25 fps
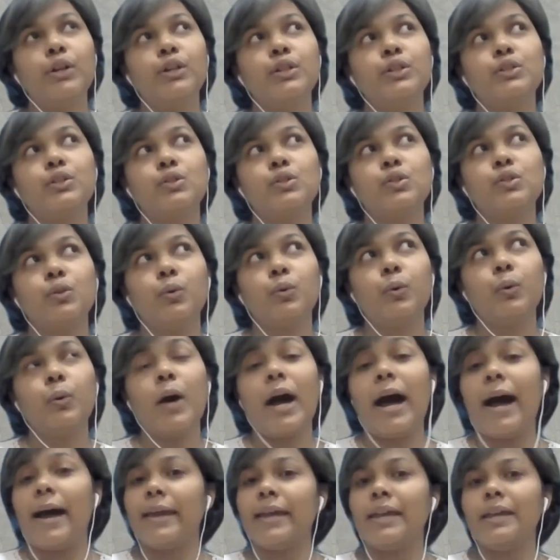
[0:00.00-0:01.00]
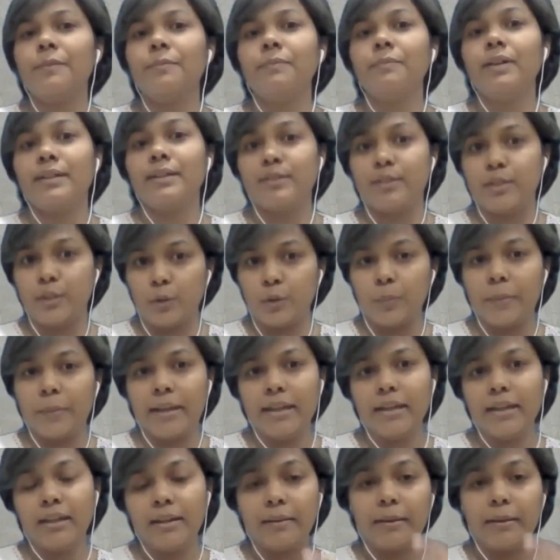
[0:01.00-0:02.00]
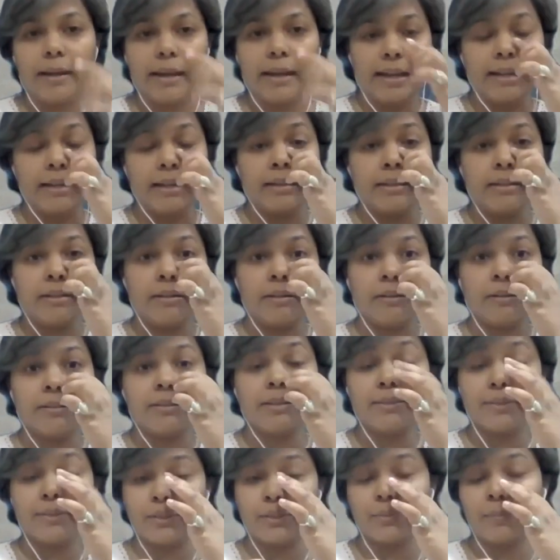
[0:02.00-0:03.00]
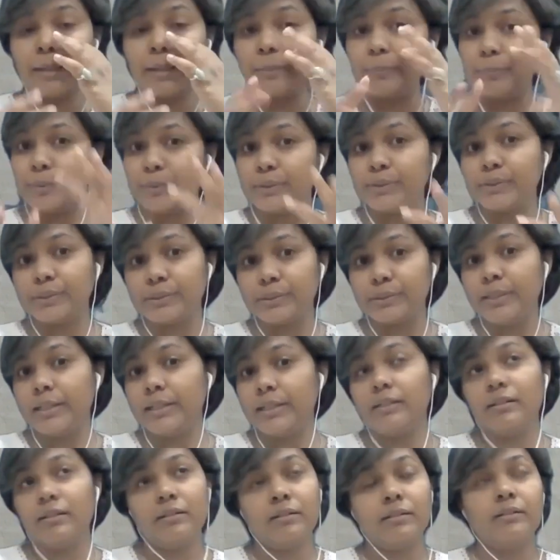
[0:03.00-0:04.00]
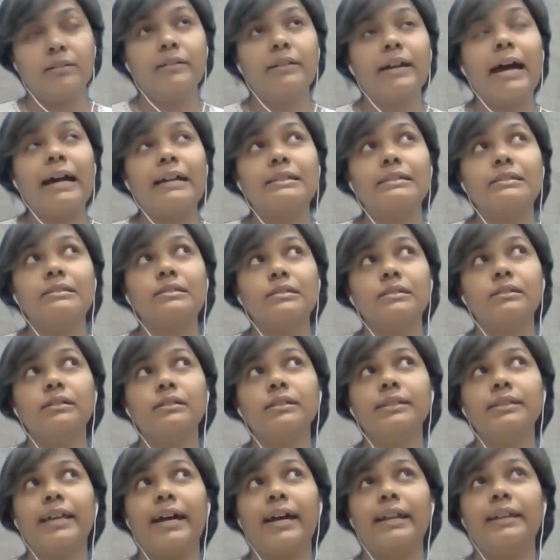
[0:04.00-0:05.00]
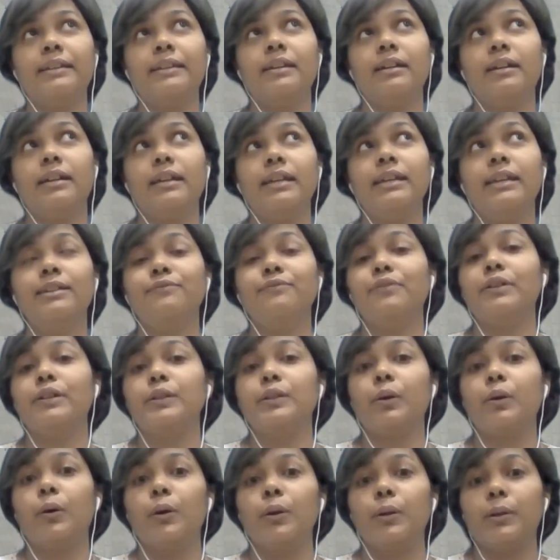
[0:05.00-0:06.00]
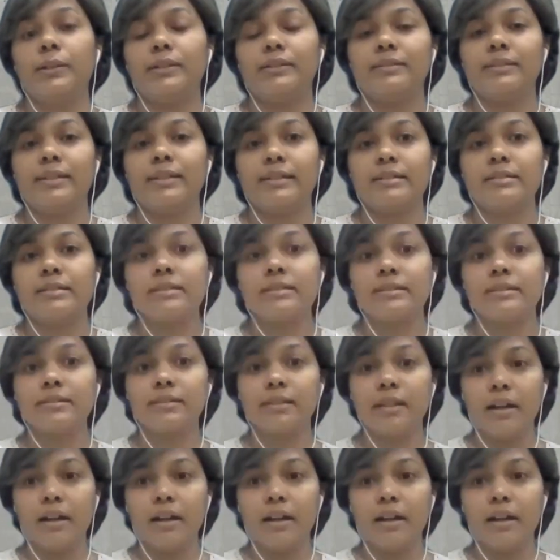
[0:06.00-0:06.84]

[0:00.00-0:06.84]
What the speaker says: So I am assuming, and this is my personal answer, that if at all there is,